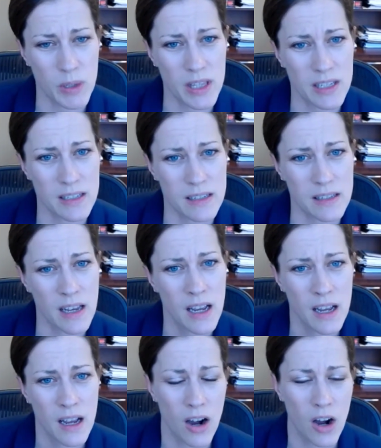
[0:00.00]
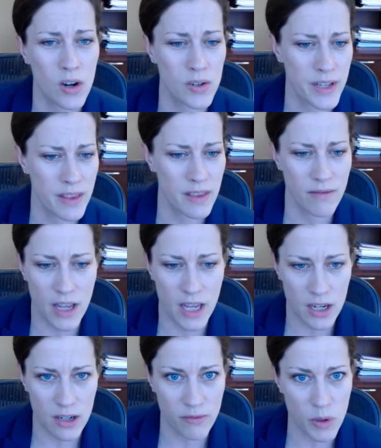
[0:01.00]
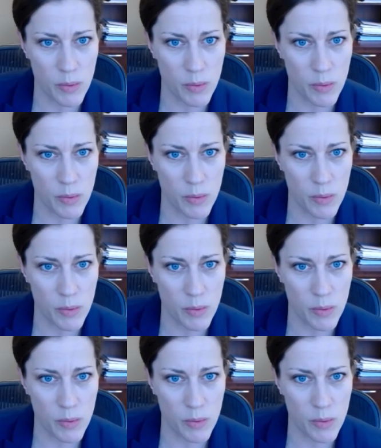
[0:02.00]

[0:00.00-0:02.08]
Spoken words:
But this is all in the vein of